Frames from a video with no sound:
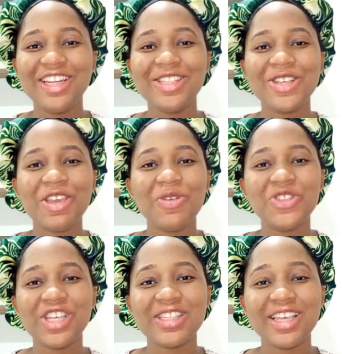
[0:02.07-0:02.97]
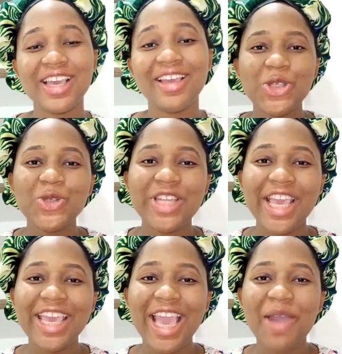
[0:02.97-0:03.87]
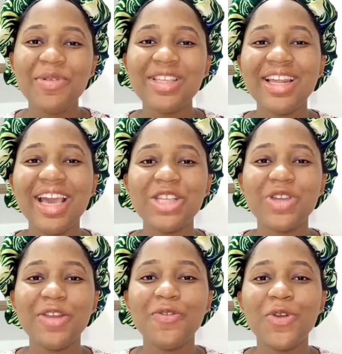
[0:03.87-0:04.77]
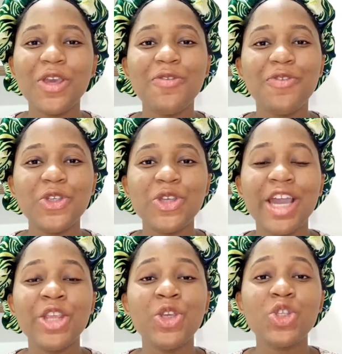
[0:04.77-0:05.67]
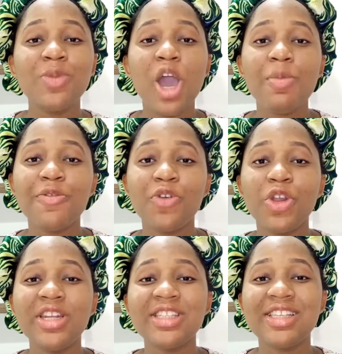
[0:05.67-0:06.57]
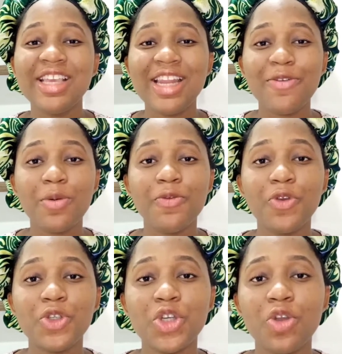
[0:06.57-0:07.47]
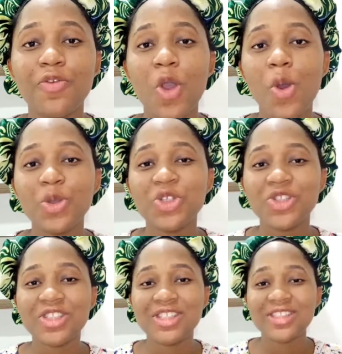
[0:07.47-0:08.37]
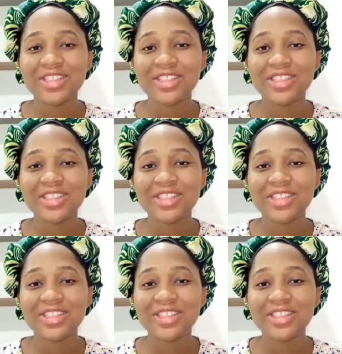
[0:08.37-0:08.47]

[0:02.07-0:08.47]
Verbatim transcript: It's your girl Jessica. Today I will do an I tried following video, and YouTuber I'll be following is Laila from Fusion of Cultures.